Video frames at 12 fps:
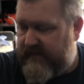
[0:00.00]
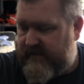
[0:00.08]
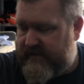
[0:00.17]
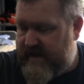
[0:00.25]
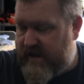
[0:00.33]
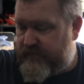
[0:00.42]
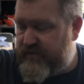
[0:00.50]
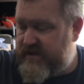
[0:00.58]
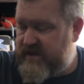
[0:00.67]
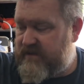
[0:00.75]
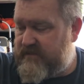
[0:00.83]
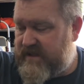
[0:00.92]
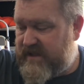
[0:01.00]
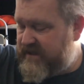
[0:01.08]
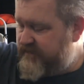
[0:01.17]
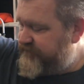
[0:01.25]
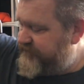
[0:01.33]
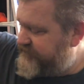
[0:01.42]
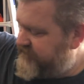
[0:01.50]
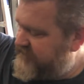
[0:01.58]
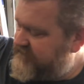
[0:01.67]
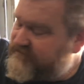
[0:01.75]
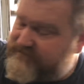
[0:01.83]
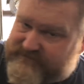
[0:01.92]
Now putting them in
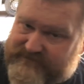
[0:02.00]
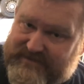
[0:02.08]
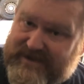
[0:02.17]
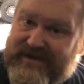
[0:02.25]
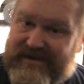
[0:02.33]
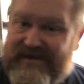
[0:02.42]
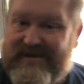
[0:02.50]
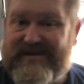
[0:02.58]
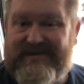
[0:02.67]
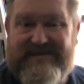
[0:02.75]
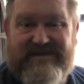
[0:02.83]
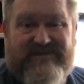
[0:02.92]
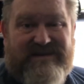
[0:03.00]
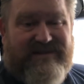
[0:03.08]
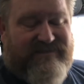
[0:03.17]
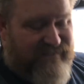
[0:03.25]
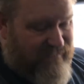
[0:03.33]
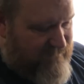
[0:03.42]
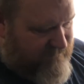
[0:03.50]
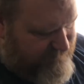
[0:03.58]
is even easier.